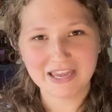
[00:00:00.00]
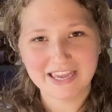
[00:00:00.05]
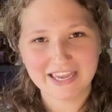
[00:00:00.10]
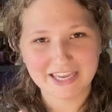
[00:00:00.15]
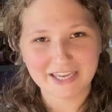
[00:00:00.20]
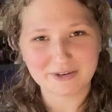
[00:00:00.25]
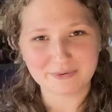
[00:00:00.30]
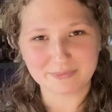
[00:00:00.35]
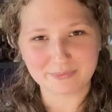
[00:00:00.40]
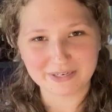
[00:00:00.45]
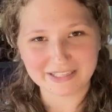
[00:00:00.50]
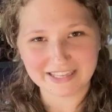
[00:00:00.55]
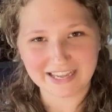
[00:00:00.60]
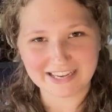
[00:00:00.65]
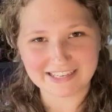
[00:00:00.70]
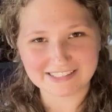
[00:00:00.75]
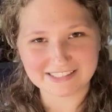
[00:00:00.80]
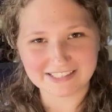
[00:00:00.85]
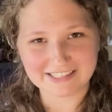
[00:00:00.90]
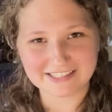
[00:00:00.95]
he
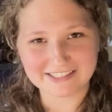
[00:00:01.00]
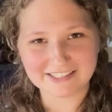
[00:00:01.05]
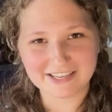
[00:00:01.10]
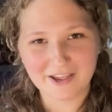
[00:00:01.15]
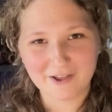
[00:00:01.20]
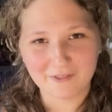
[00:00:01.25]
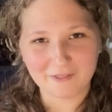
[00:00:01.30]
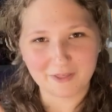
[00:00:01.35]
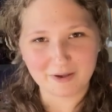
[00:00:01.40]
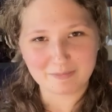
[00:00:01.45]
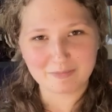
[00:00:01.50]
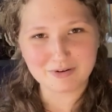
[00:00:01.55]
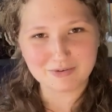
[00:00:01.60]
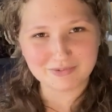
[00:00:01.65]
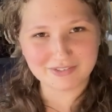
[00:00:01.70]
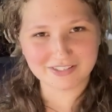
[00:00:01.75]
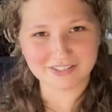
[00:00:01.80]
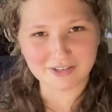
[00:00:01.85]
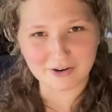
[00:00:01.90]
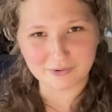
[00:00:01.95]
realizes the
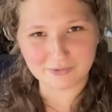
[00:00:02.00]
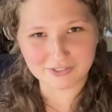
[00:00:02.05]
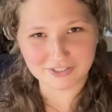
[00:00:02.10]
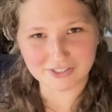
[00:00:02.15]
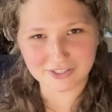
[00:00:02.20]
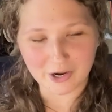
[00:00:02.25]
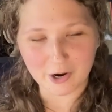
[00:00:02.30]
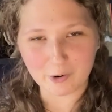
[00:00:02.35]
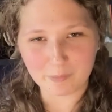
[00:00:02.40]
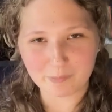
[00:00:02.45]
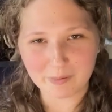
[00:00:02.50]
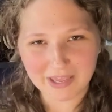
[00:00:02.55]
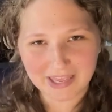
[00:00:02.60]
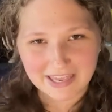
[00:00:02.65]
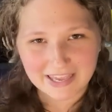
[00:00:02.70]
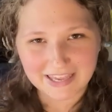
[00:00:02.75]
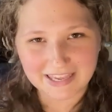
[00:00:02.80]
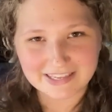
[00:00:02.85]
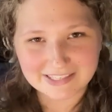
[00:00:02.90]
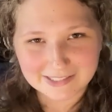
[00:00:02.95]
moonstone soap
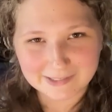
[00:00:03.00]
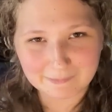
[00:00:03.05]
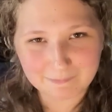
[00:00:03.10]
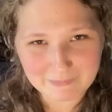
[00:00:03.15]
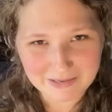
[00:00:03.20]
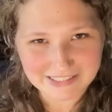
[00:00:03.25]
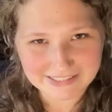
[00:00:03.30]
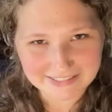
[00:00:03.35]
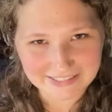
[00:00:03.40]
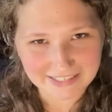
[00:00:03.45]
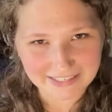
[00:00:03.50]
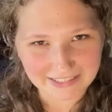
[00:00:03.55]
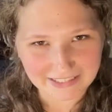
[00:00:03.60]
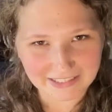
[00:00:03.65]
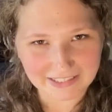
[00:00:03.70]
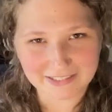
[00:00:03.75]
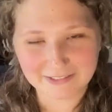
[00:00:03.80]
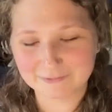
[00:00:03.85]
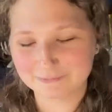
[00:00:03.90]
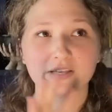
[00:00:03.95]
is missing.